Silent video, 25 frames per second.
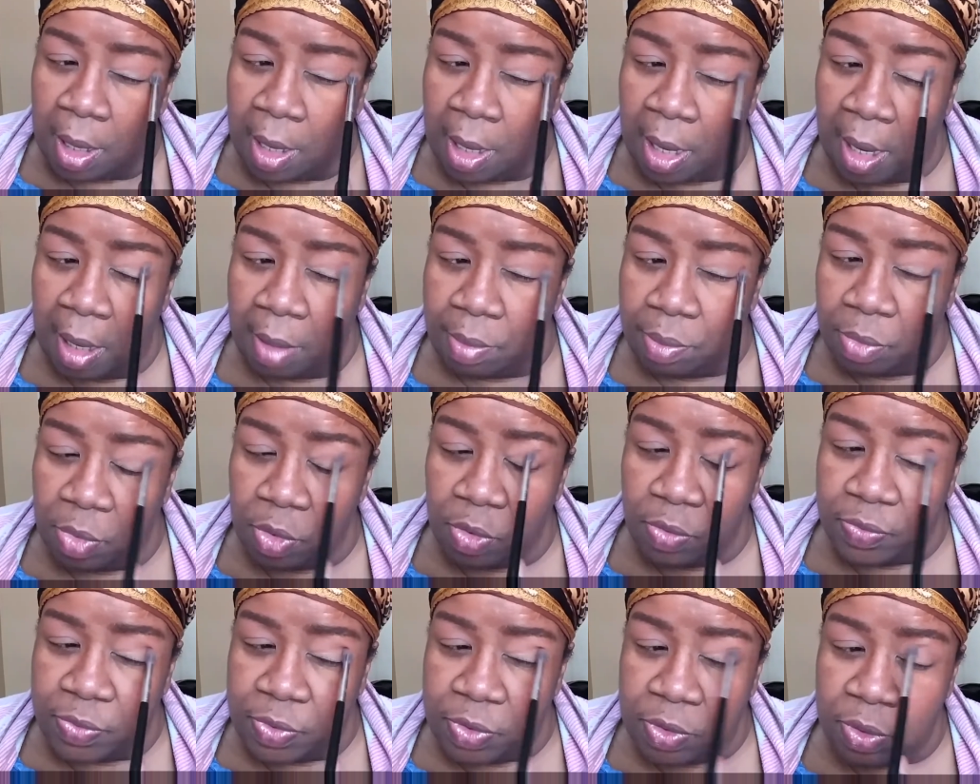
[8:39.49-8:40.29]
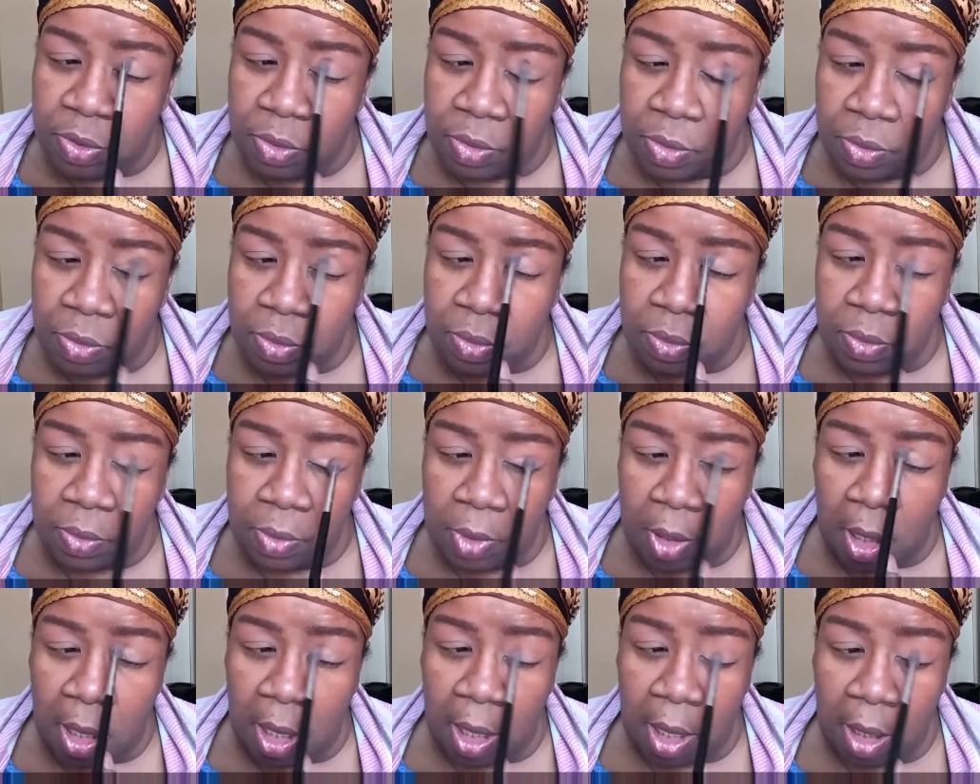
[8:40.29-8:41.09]
had moved to
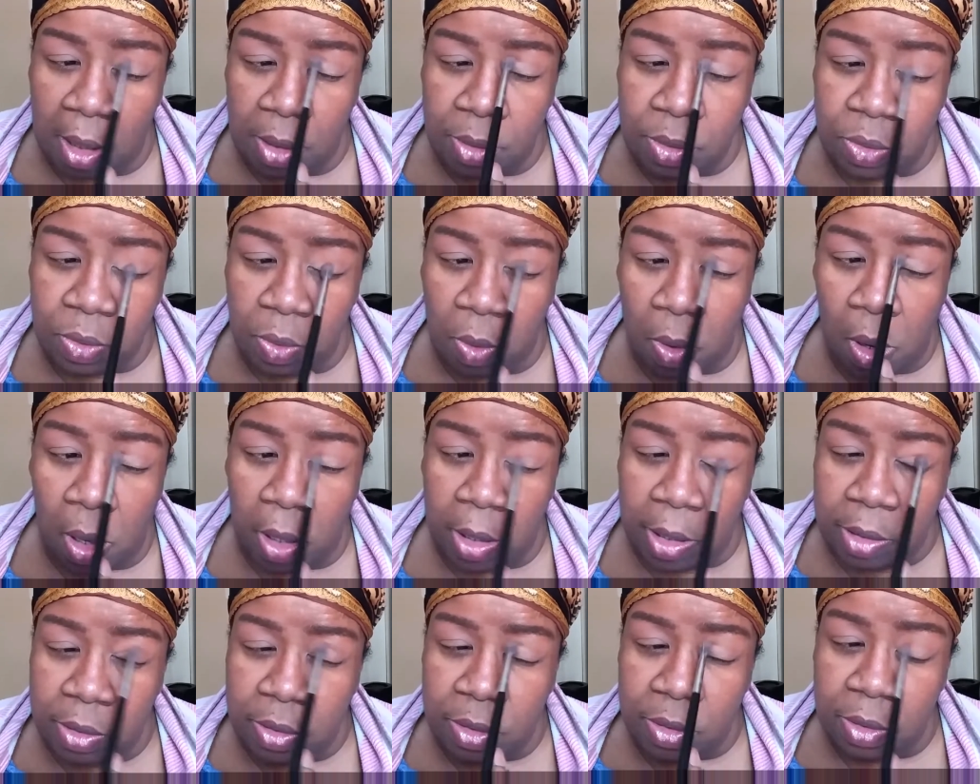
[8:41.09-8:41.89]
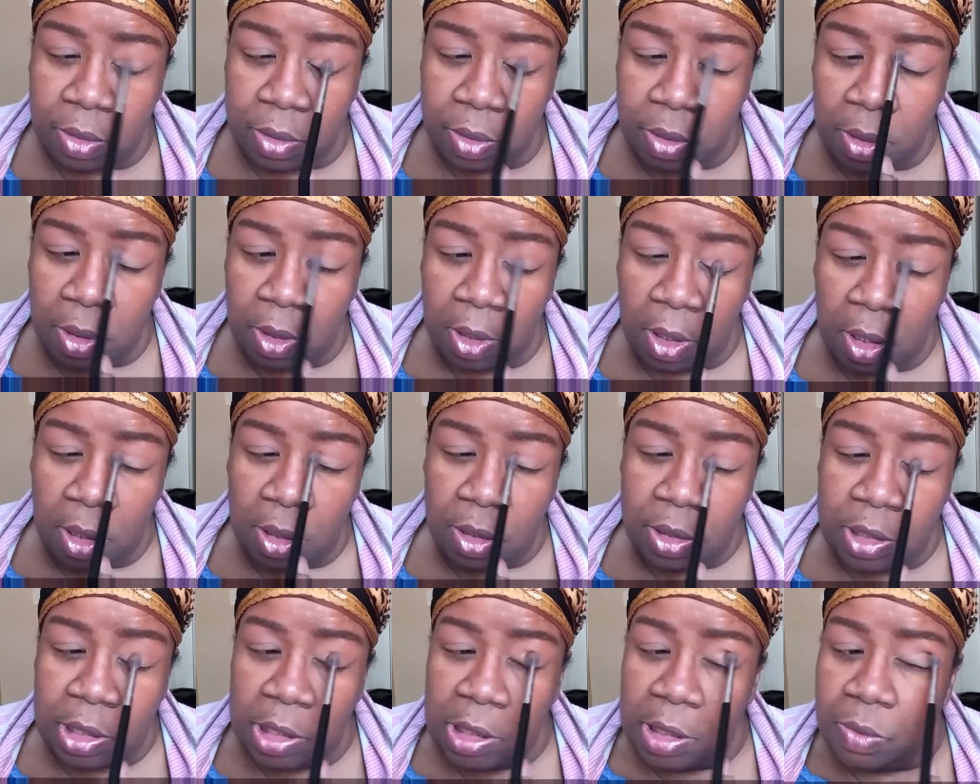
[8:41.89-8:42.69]
New Orleans,
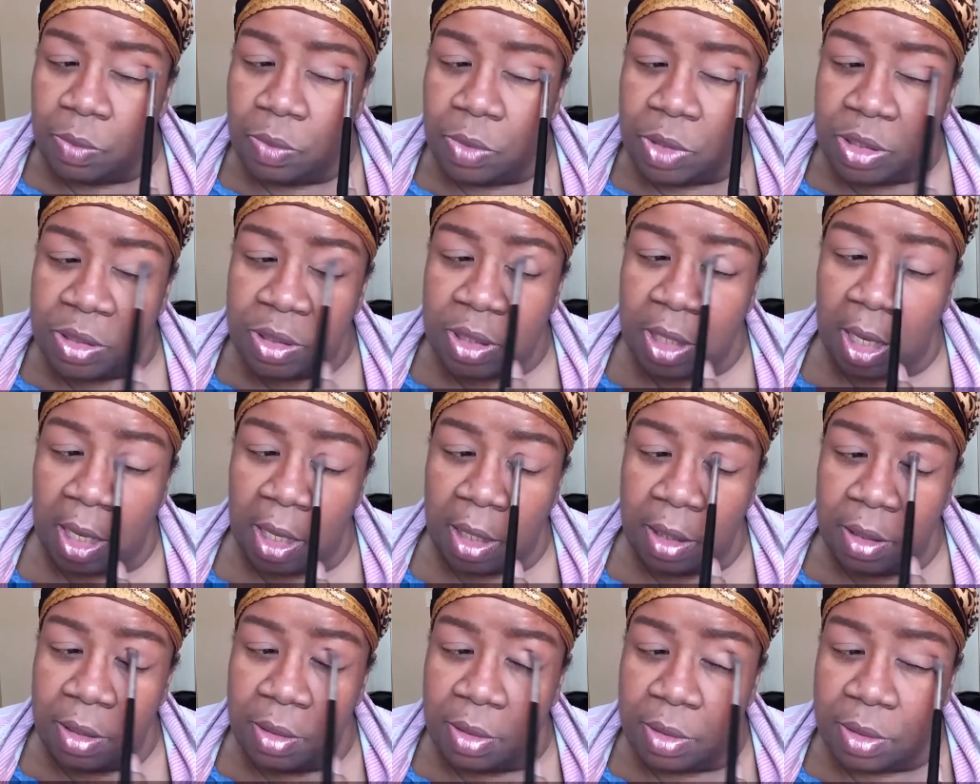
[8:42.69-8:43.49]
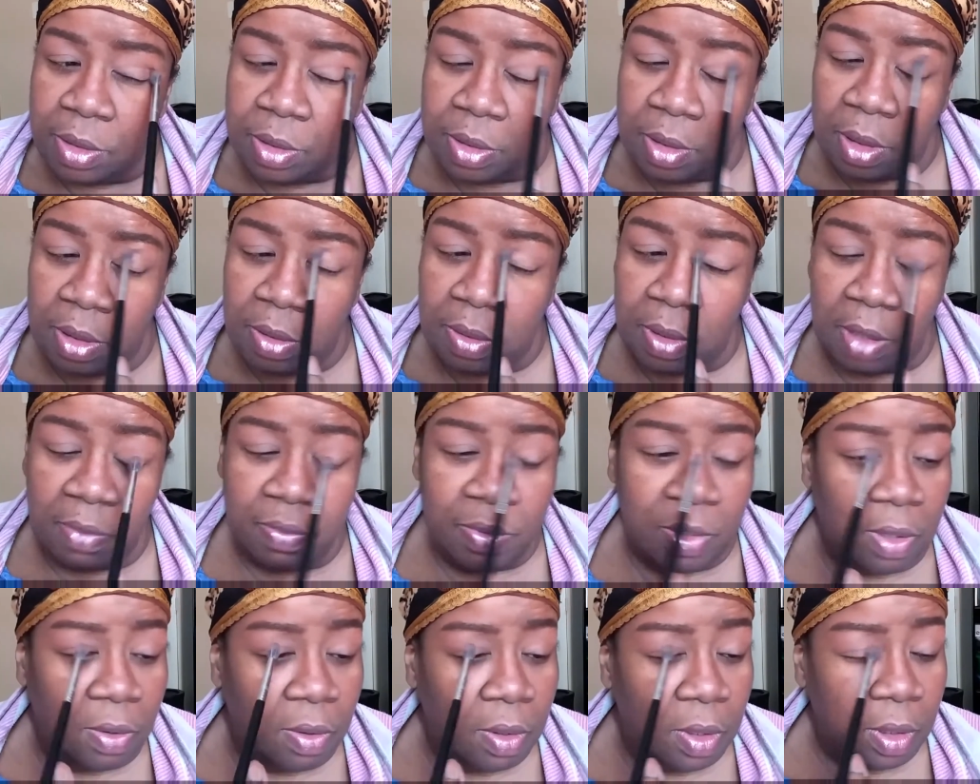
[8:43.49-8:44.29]
to Louisiana. So, of
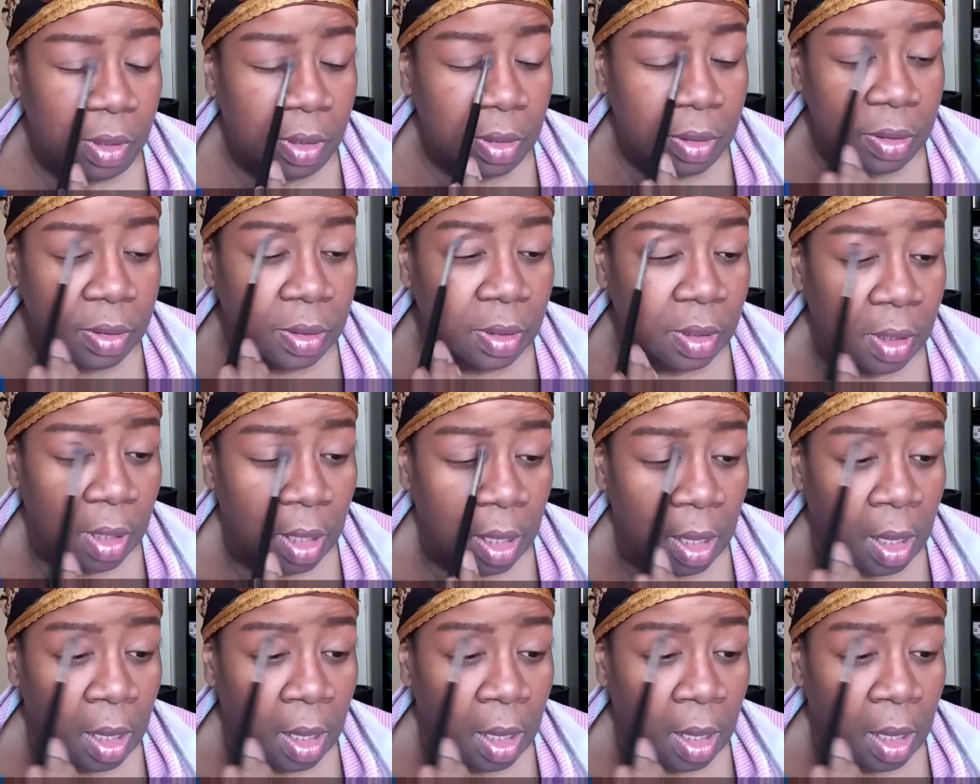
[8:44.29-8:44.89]
course,